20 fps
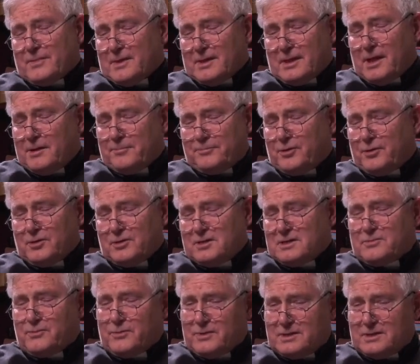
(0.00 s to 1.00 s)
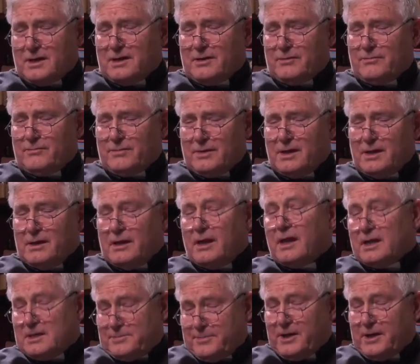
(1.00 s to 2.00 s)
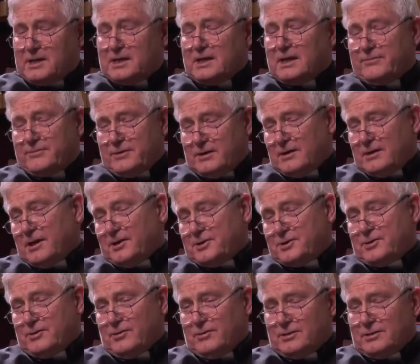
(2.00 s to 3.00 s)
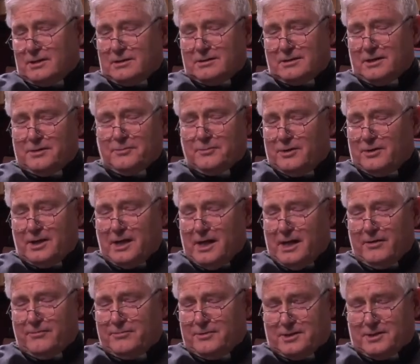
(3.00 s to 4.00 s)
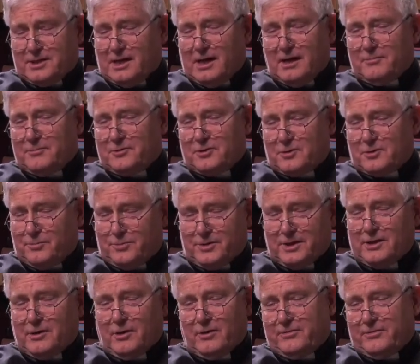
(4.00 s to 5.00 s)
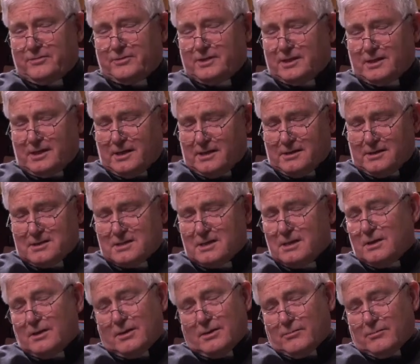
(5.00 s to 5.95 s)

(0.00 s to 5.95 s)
then prudence would say, especially if they're not sure that they will have the time to complete all 15 decades,